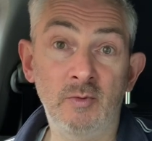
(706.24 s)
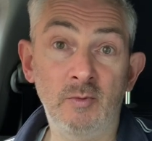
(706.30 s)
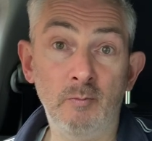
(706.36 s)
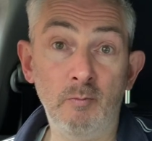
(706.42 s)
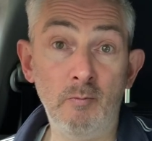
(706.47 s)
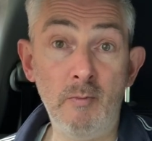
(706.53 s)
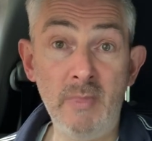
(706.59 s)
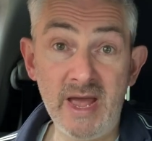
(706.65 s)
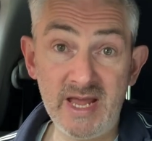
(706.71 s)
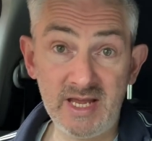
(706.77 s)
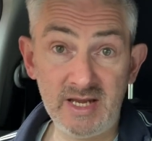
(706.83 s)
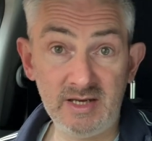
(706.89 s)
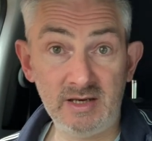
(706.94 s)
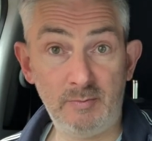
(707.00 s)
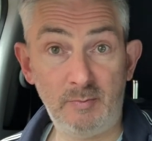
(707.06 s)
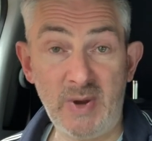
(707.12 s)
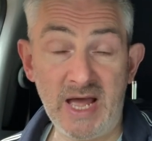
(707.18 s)

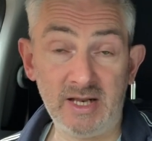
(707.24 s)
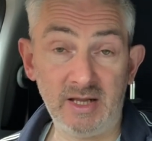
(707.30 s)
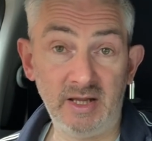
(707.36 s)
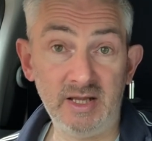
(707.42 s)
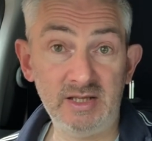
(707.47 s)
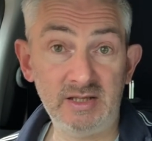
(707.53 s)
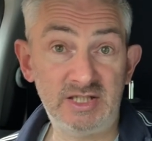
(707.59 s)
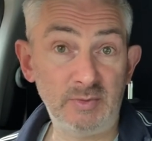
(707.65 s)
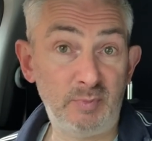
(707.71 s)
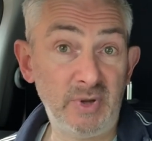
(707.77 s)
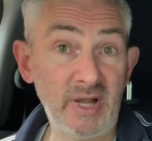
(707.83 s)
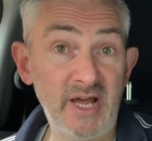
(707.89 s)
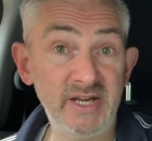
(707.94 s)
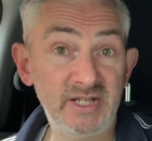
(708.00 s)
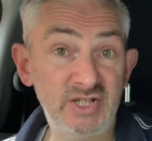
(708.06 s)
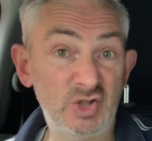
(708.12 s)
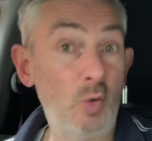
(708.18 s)
main panel into
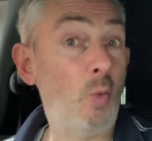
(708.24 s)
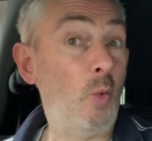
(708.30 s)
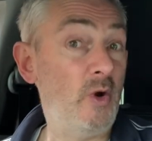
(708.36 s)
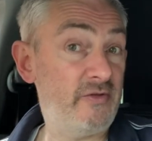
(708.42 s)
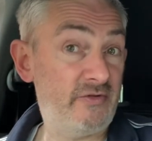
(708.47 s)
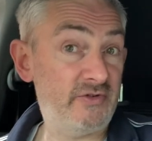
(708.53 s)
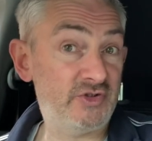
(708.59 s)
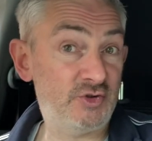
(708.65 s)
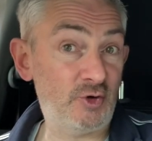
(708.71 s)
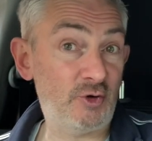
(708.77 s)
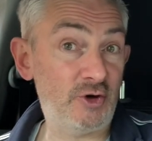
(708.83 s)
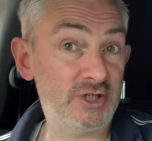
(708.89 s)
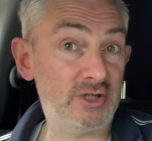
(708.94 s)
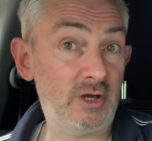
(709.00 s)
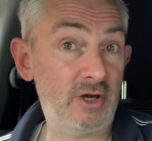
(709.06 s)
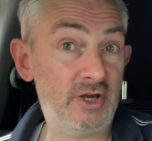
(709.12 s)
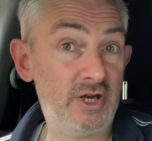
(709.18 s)
place with the
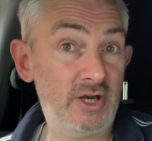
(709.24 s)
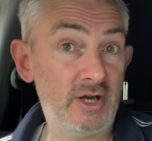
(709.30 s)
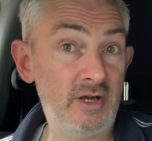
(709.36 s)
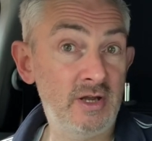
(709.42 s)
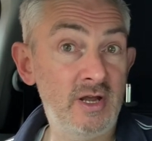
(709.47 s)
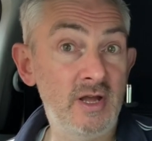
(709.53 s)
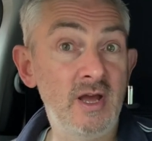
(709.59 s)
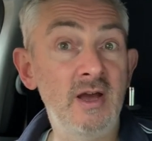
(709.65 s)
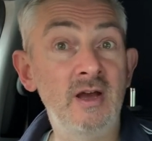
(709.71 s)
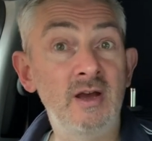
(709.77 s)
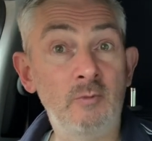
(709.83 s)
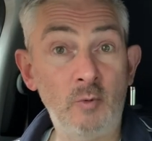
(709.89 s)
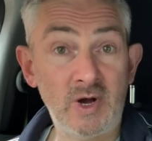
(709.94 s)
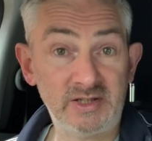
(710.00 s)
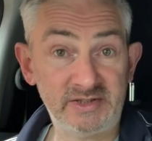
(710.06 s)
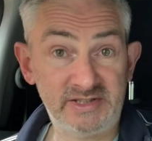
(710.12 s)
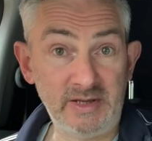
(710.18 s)
storage locker
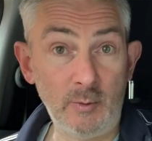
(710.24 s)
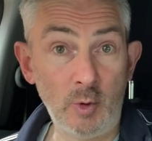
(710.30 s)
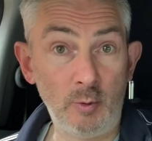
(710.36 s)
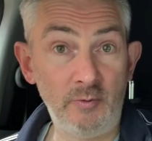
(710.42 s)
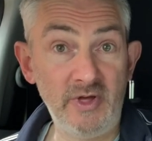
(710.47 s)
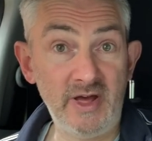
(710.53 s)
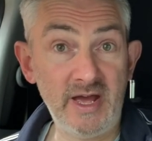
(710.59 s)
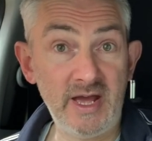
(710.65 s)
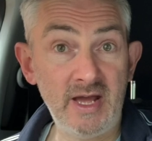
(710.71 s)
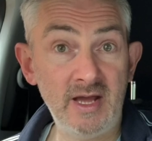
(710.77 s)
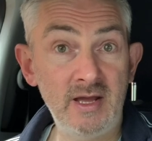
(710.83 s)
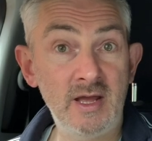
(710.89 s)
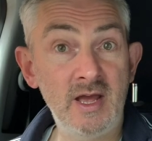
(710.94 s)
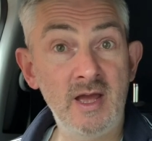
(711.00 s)
whilst I'm up there,